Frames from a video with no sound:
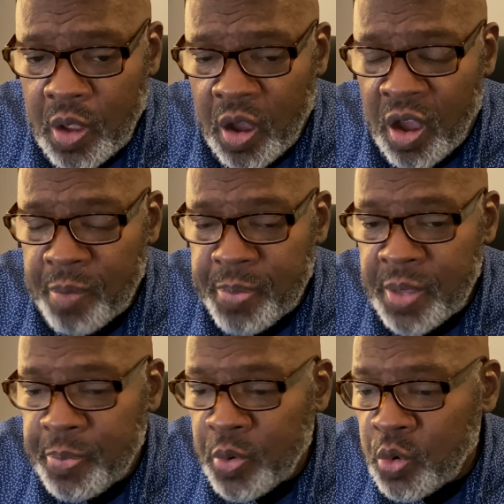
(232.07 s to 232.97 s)
are
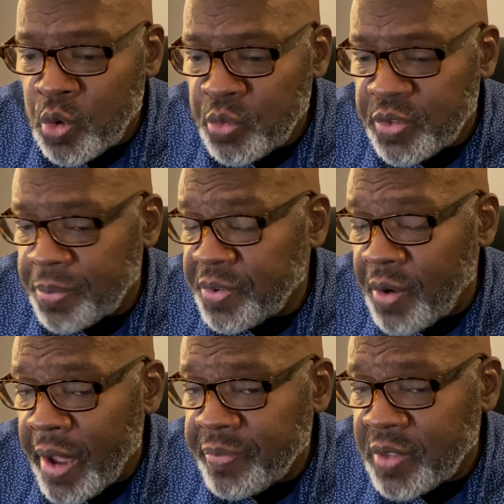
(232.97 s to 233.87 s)
people who
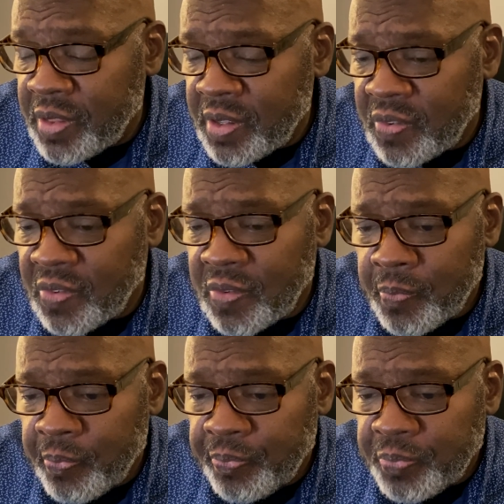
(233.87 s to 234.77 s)
subscribe to this
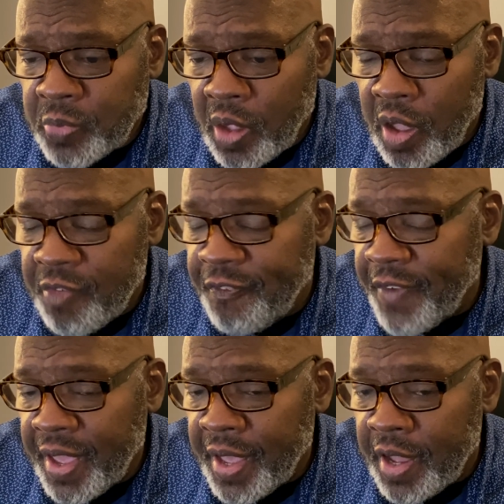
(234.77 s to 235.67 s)
uh,
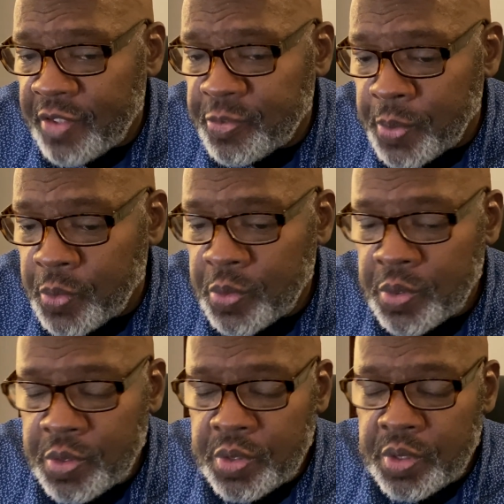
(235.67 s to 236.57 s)
fake gospel
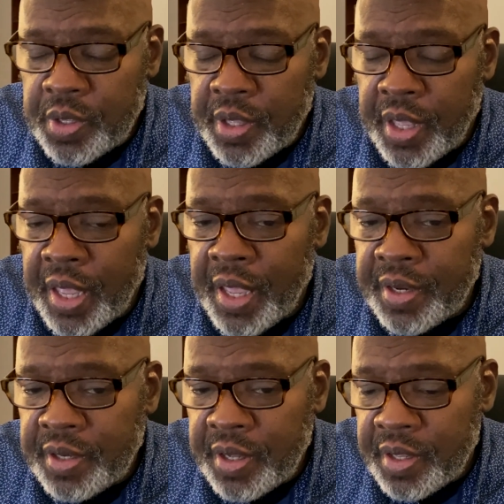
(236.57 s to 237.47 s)

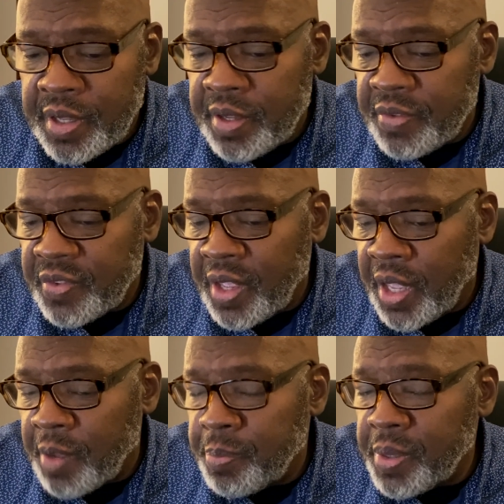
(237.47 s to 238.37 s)
and uh, it is a
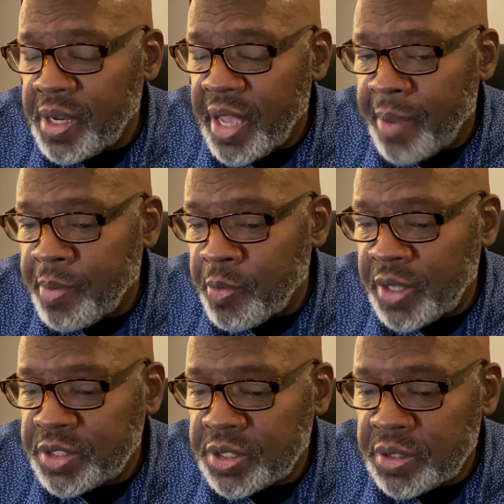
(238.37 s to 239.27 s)
complete
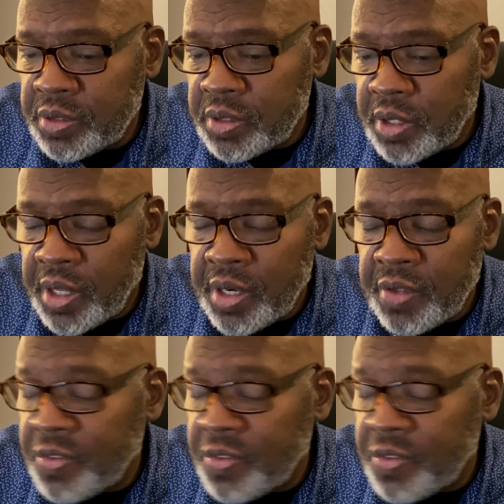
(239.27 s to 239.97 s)
aberration. It is